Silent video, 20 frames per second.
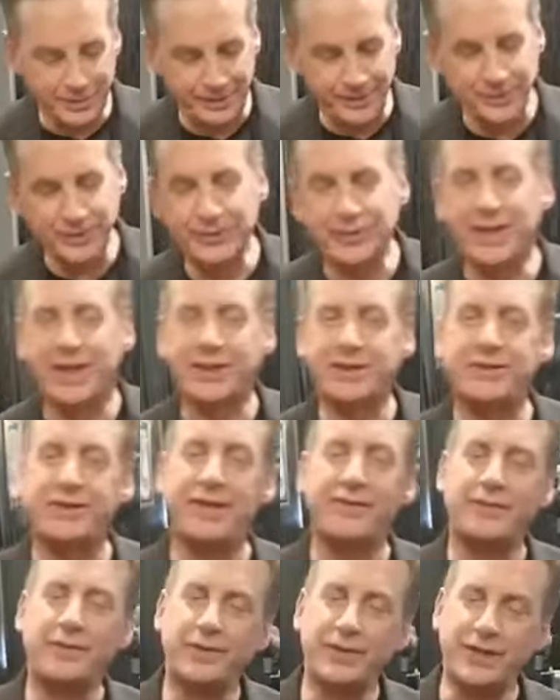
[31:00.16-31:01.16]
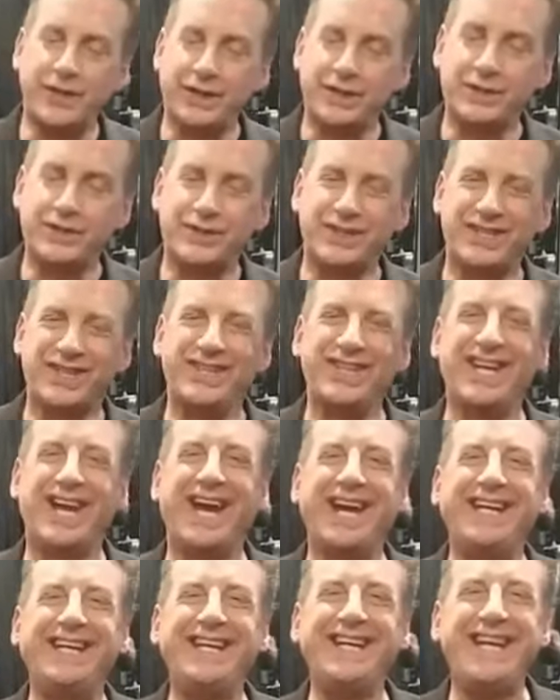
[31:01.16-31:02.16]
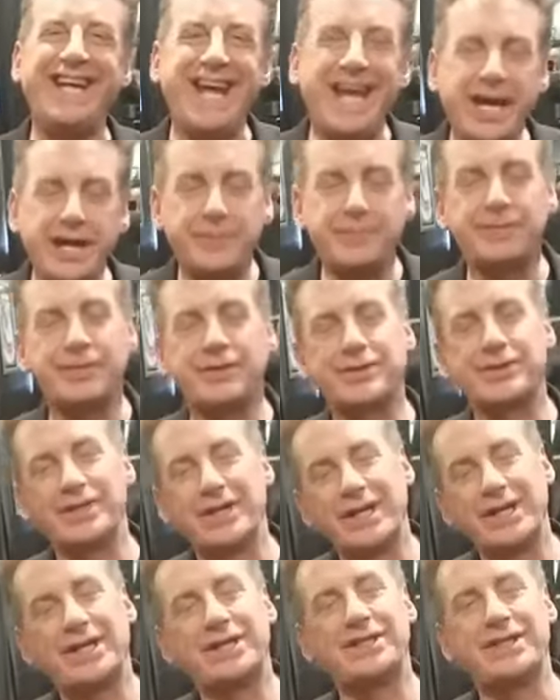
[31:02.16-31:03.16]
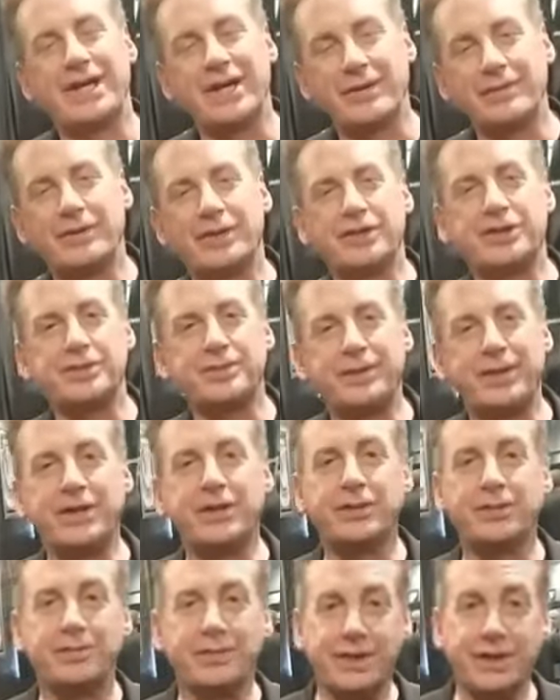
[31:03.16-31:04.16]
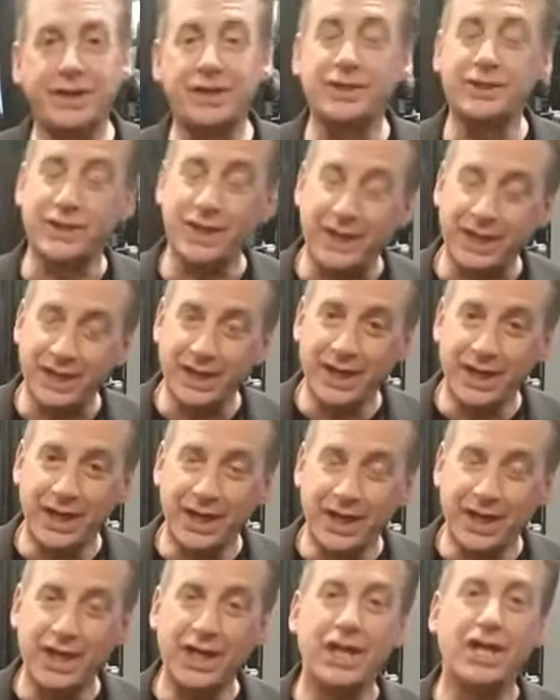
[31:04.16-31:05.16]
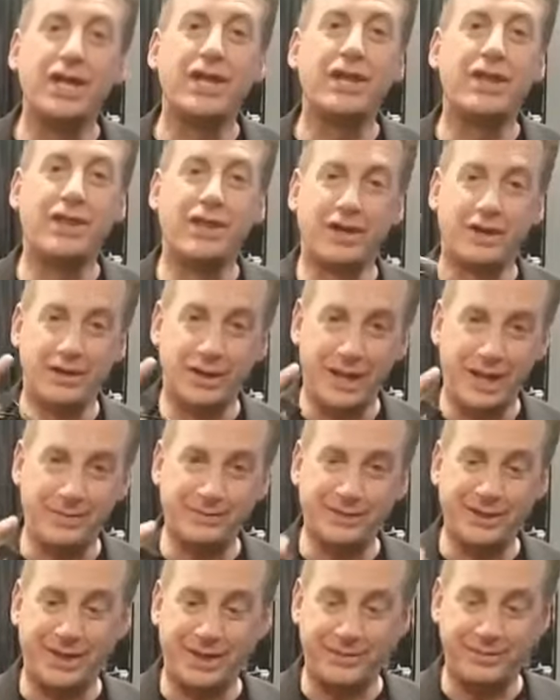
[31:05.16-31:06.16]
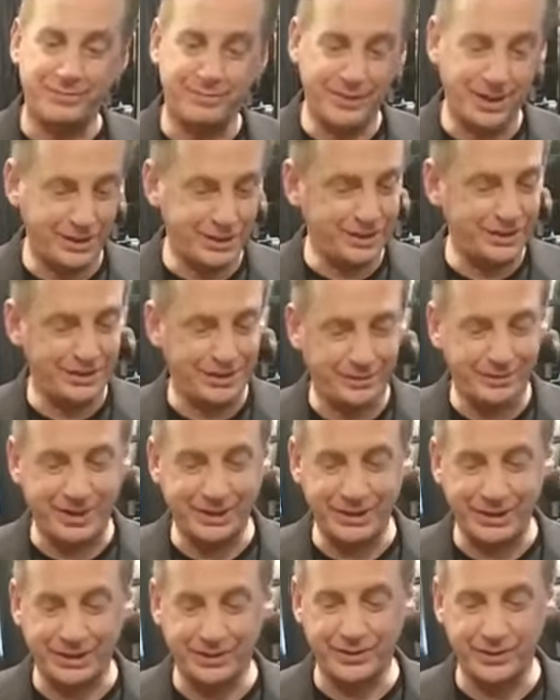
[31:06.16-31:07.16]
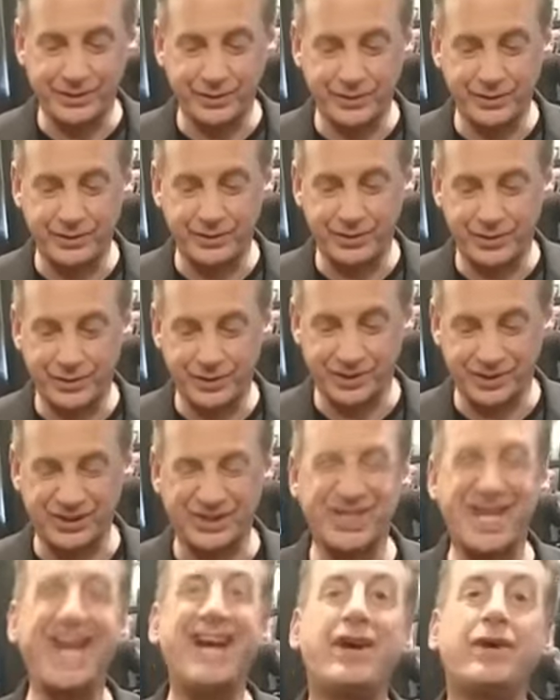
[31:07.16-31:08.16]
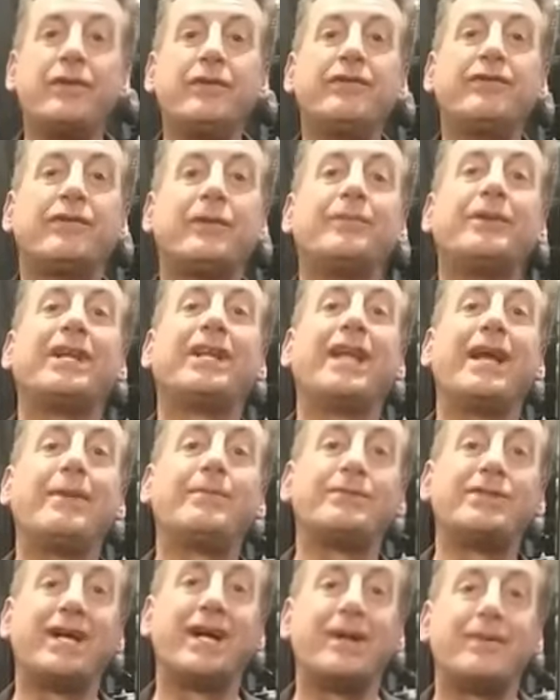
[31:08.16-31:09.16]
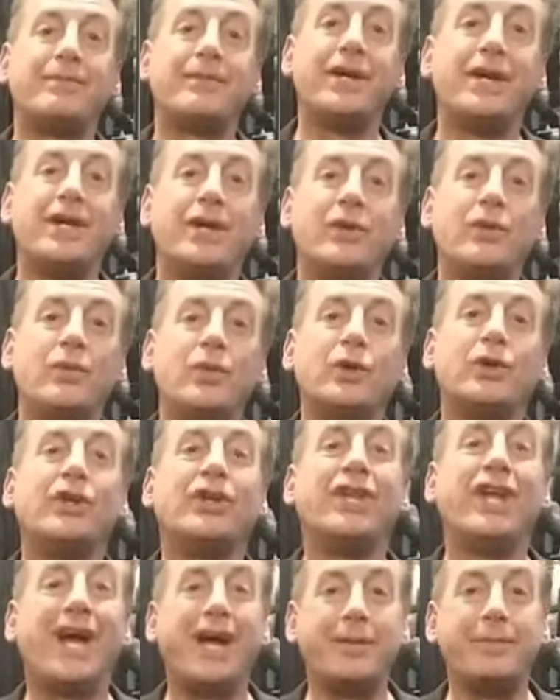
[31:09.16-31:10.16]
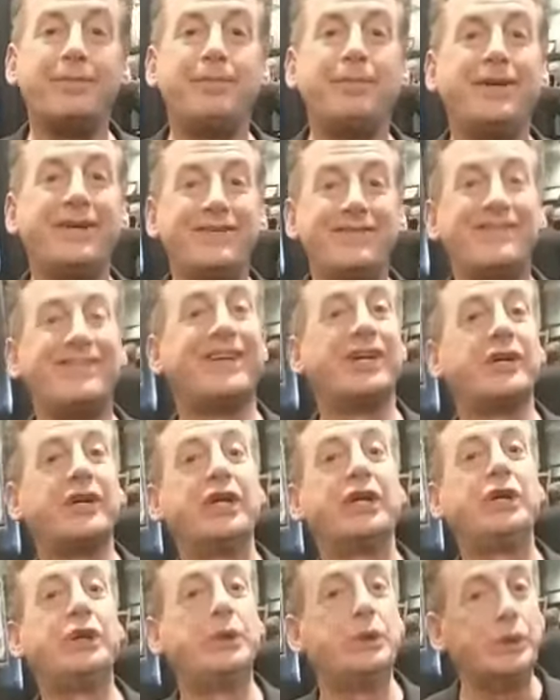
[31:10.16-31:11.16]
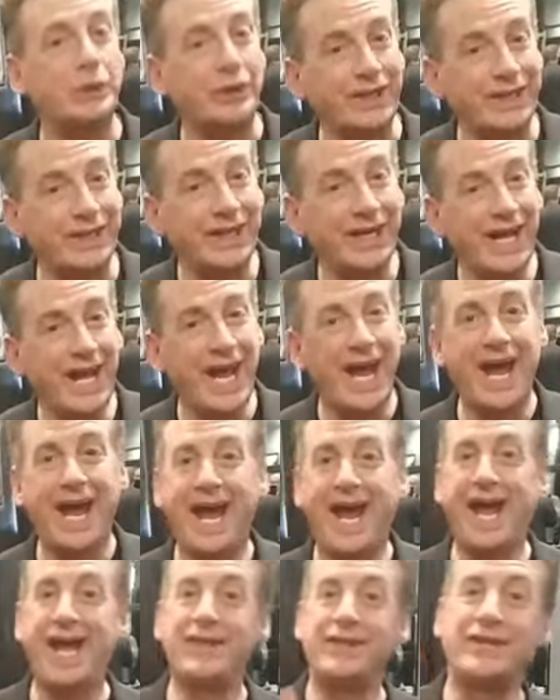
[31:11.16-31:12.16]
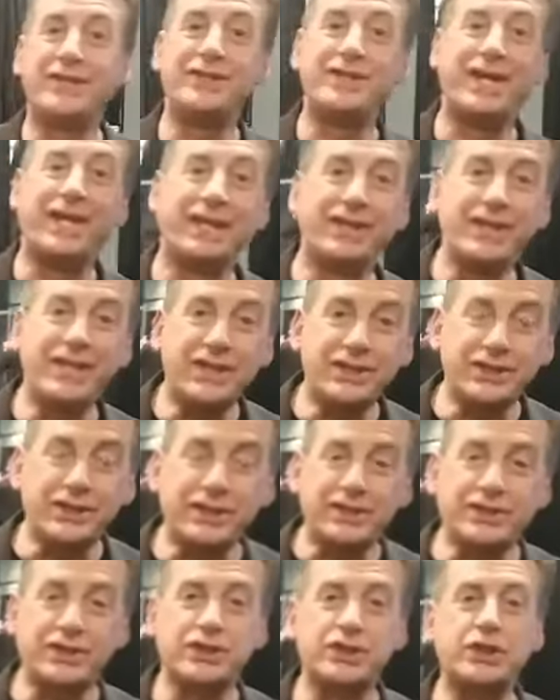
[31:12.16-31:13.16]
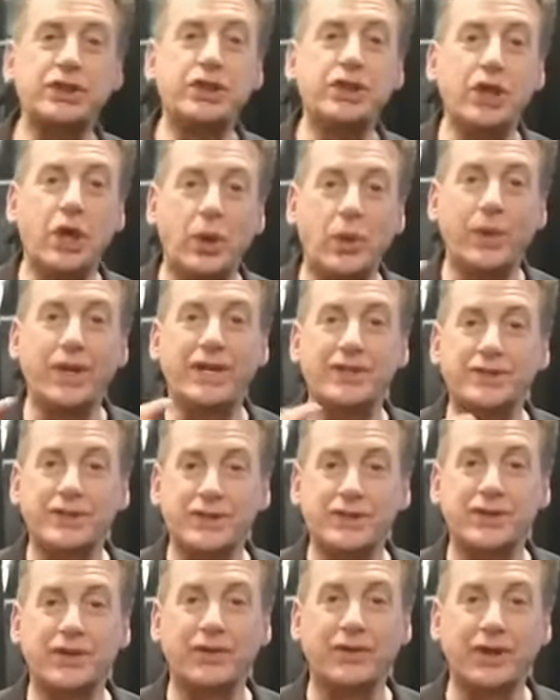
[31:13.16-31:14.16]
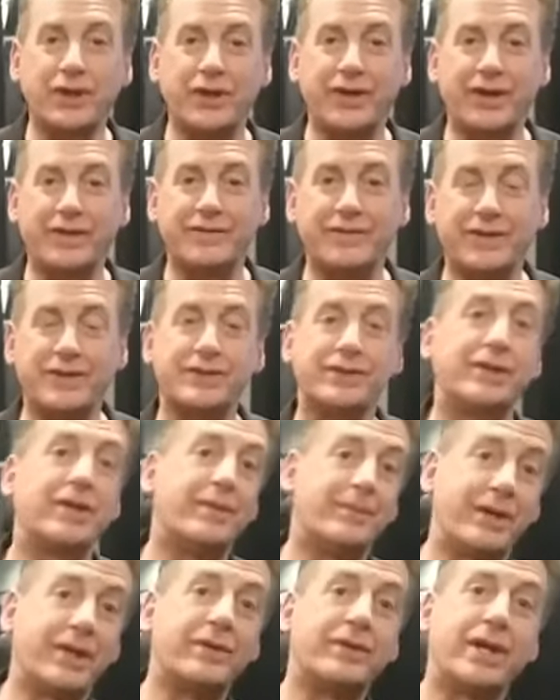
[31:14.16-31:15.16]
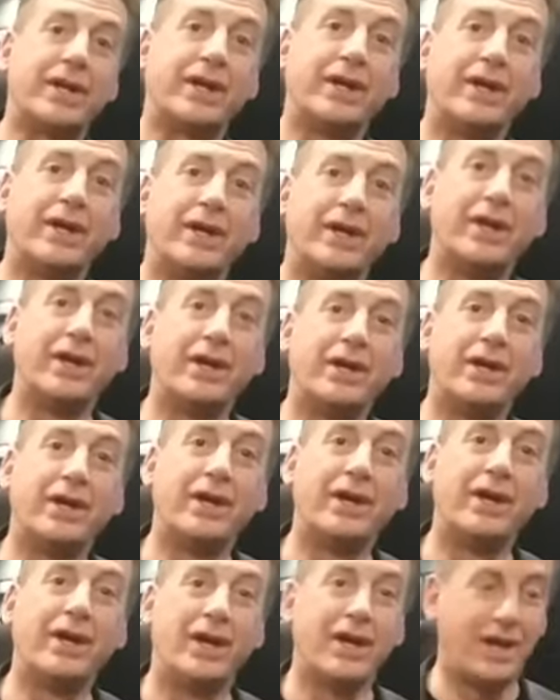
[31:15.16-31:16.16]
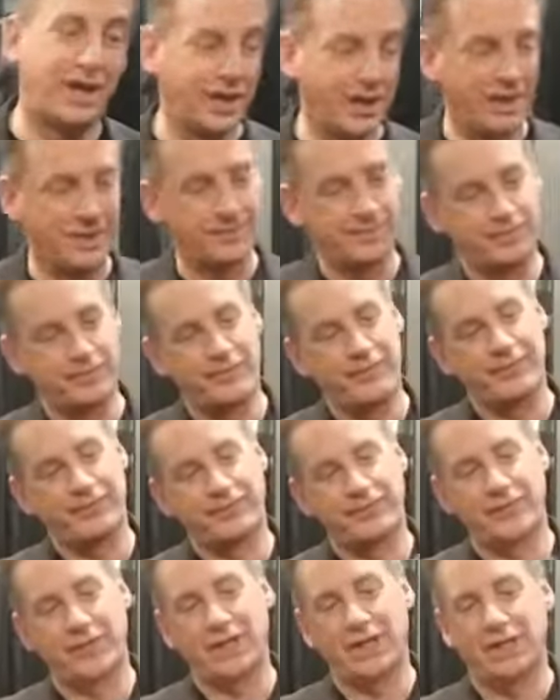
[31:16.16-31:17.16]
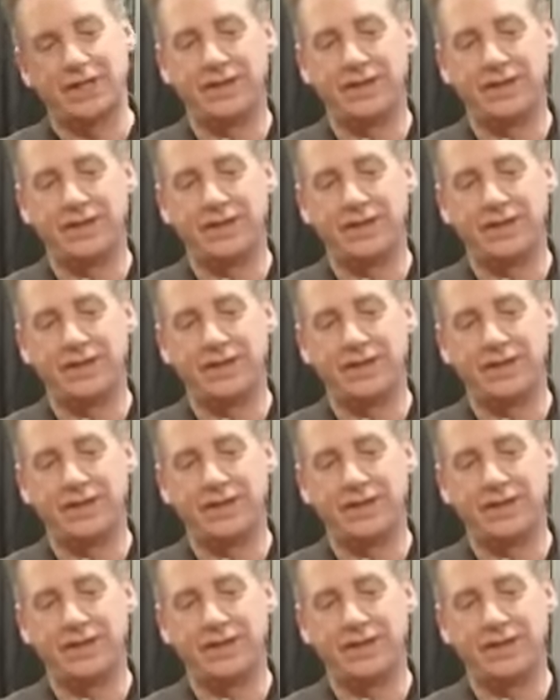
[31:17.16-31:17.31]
not travel with these. 98% of the time, when the speaker plugs in their laptop, Mitch, am I telling the truth? The sound from the laptop will not be very good. And the technicians don't necessarily know how to fix it. Am I correct? Oh, more often than I care to share.